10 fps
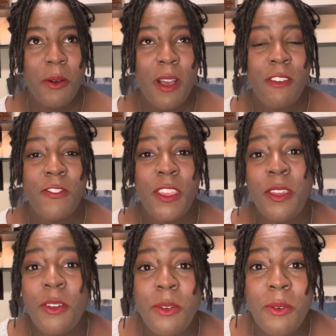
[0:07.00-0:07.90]
a
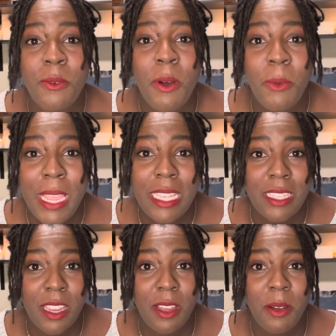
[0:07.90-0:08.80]
few weeks
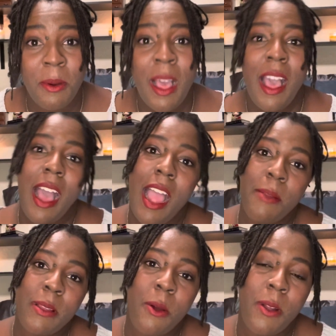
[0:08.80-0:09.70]
ago, I
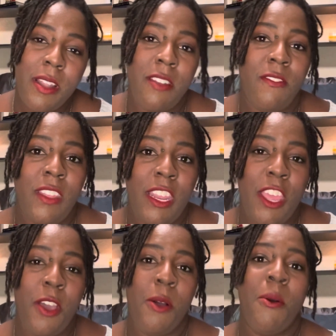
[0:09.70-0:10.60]
recorded a
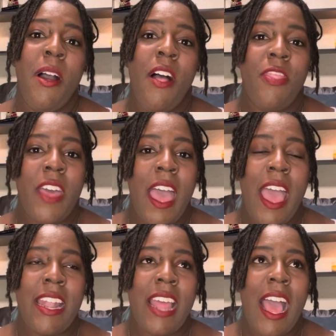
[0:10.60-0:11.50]
video
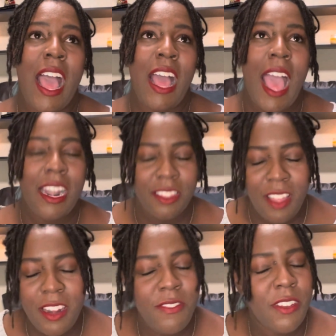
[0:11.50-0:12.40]
that had a
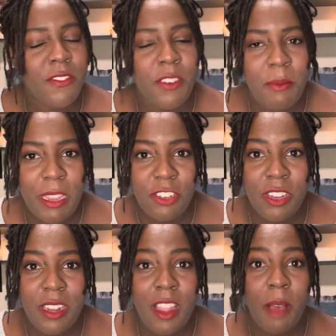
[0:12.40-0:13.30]
lot of
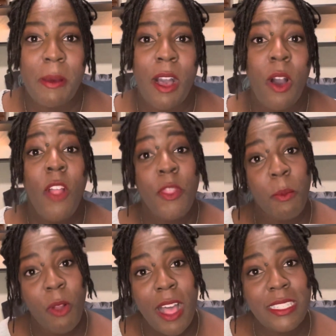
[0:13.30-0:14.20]
information about the
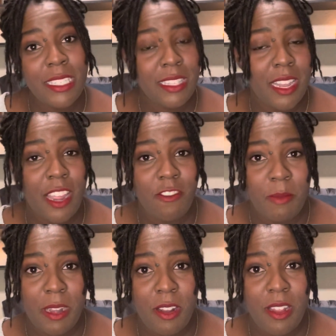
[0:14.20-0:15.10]
process that I've
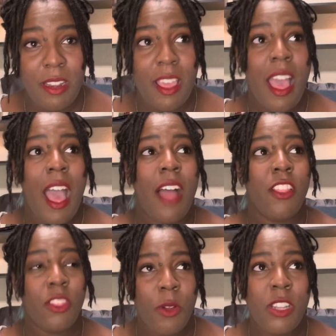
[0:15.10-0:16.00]
been on.
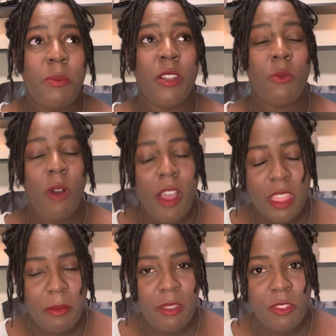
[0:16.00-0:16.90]
The Lord's been
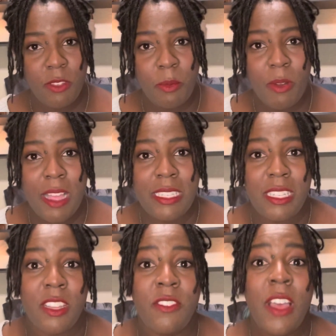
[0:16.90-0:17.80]
walking me through the
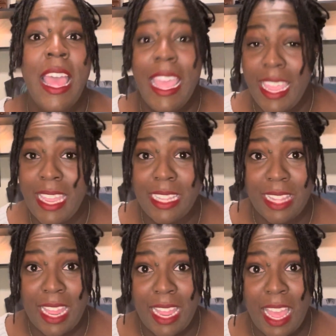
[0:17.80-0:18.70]
process of
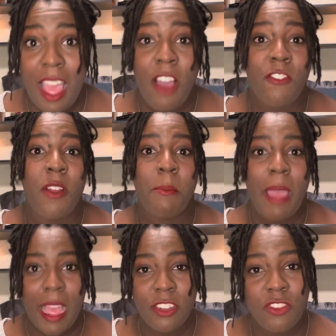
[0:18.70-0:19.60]
healing from
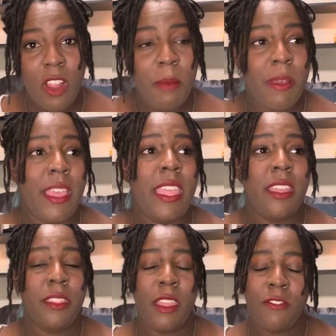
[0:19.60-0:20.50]
past trauma,
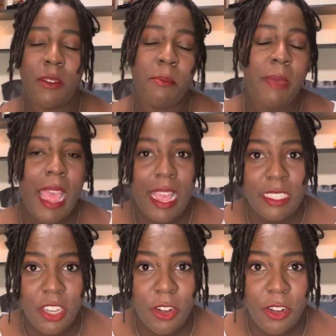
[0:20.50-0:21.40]
healing from
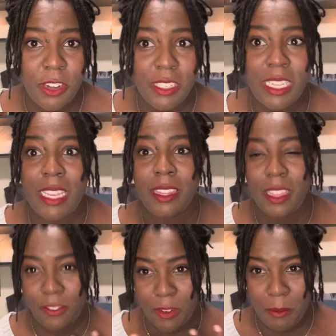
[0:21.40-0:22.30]
past hurts,
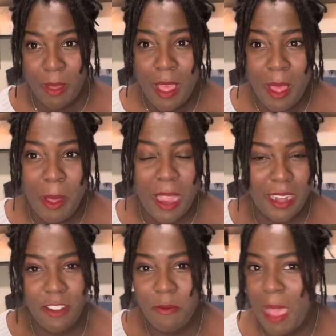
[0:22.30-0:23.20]
healing from
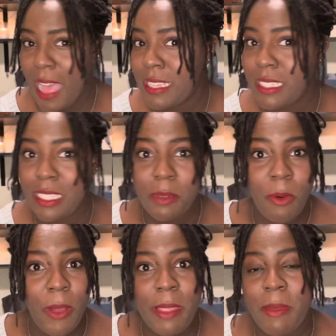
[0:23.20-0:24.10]
kind of past
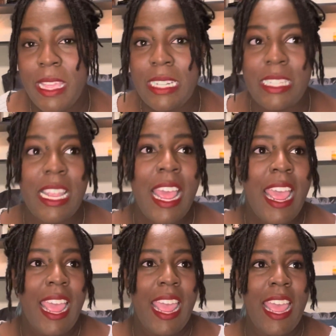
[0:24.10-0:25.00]
disappointments.
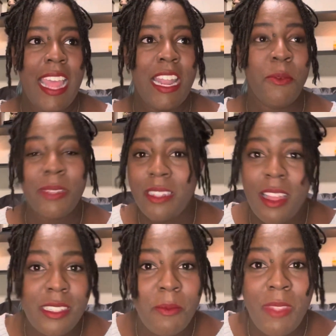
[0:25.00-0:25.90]
And it was
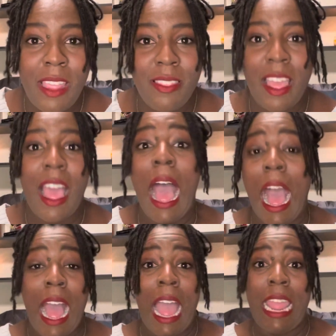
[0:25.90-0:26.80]
not something that
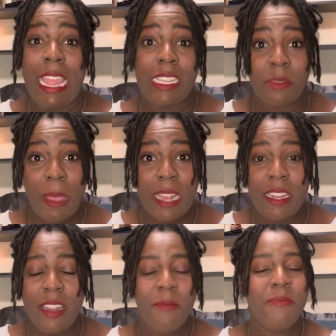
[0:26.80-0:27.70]
I expected.